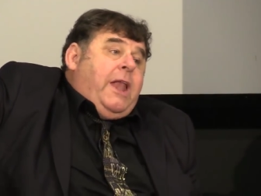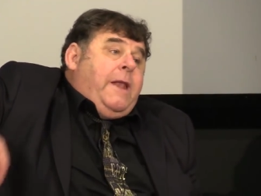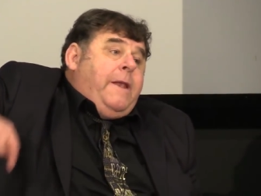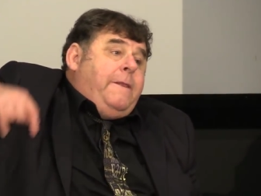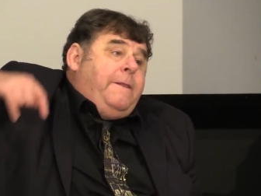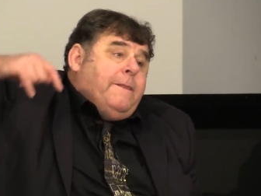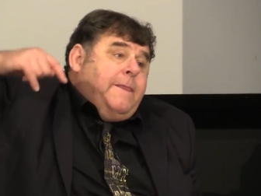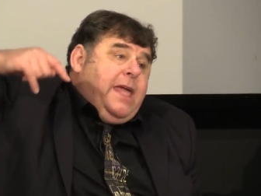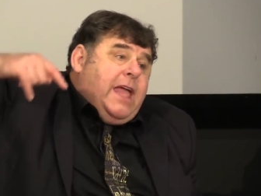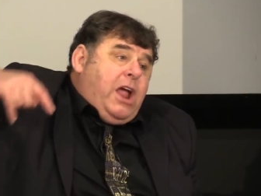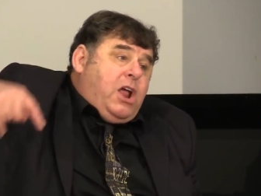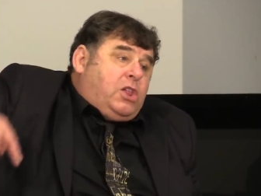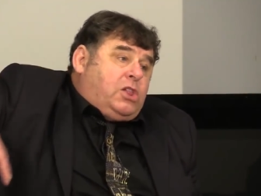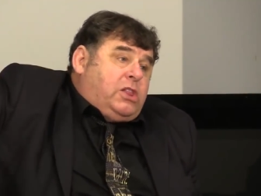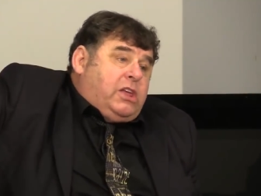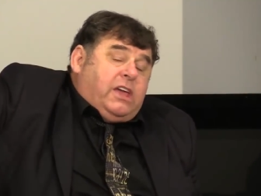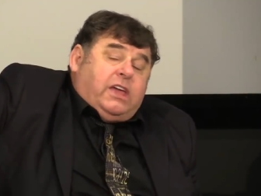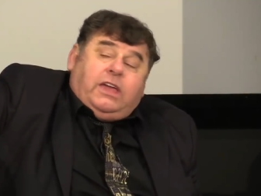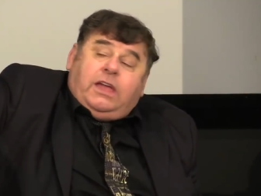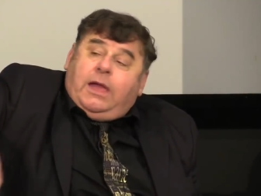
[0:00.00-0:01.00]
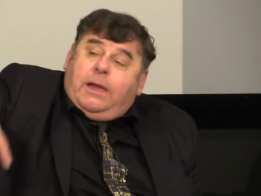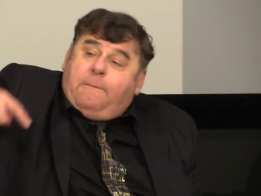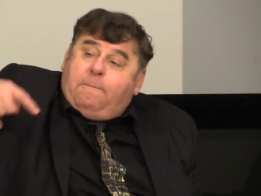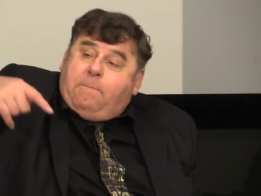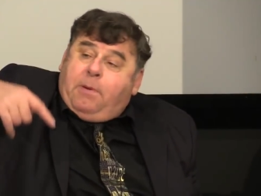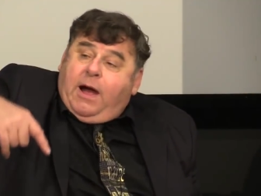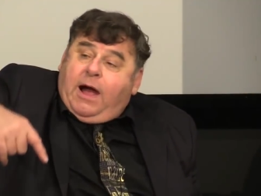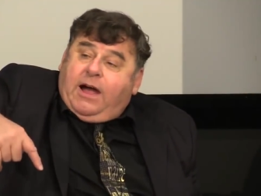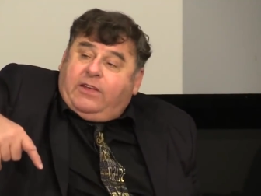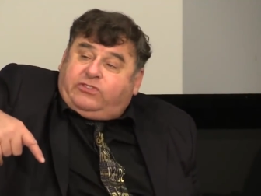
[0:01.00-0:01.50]
nearly
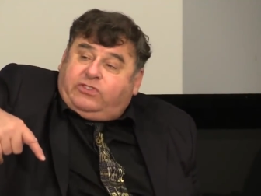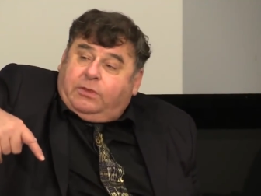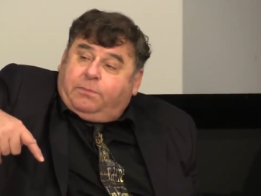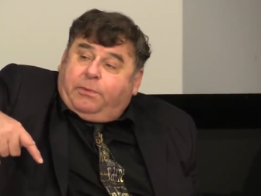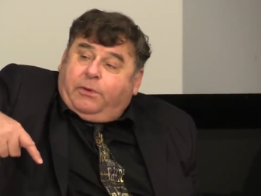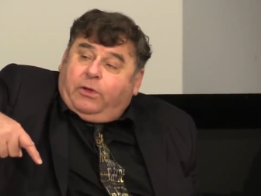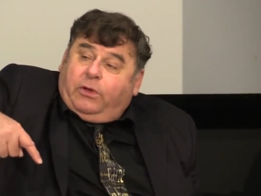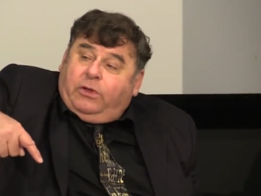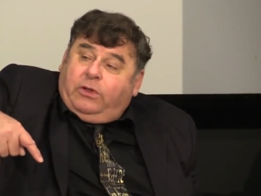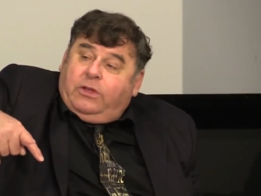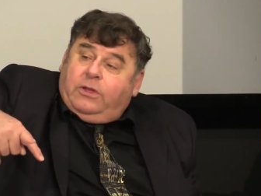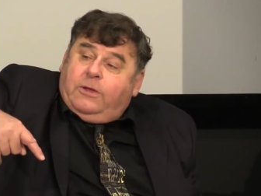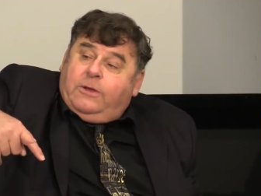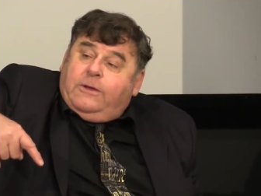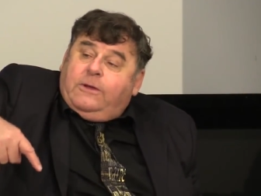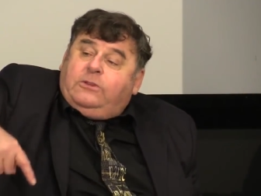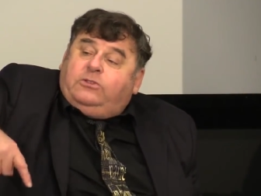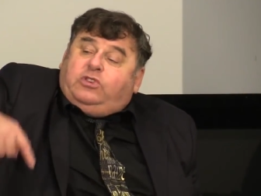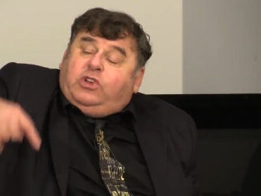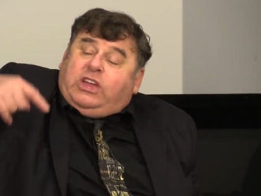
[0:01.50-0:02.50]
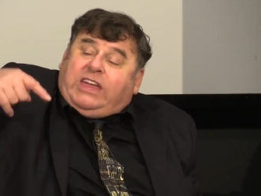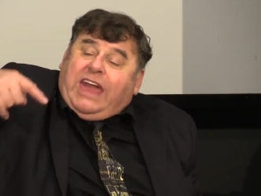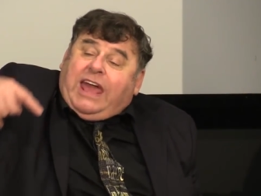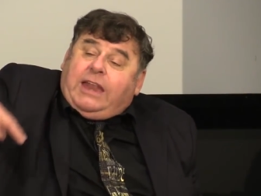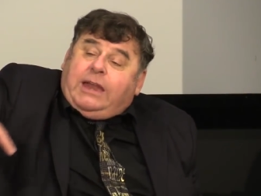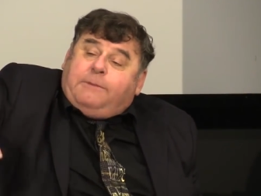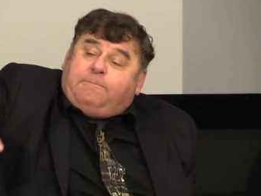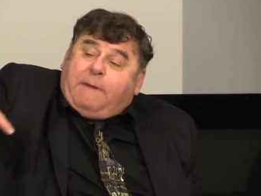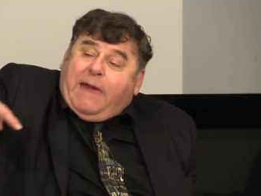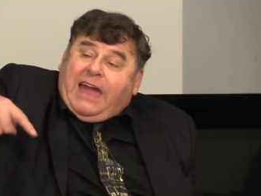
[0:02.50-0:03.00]
impossible to get
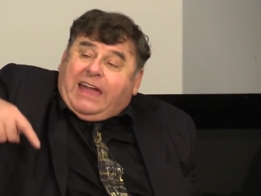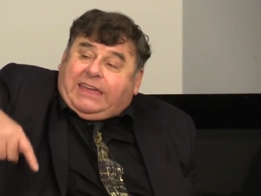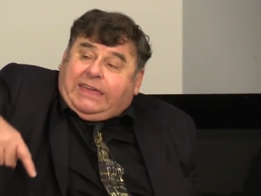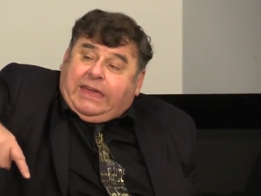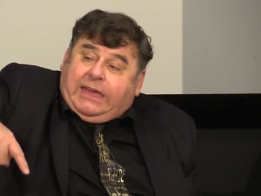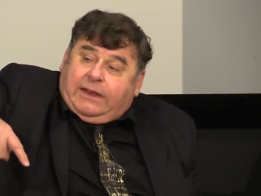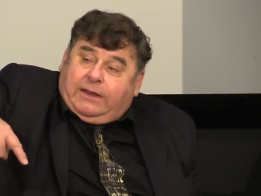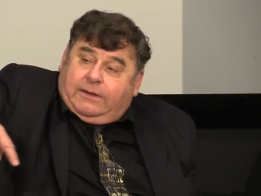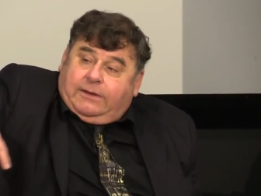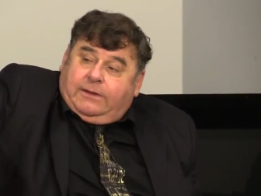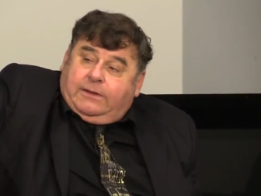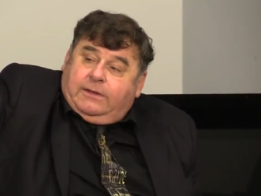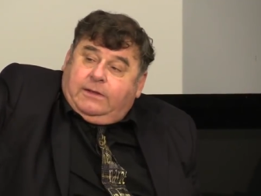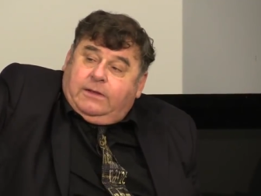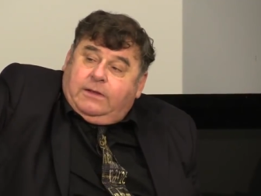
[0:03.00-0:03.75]
it back in,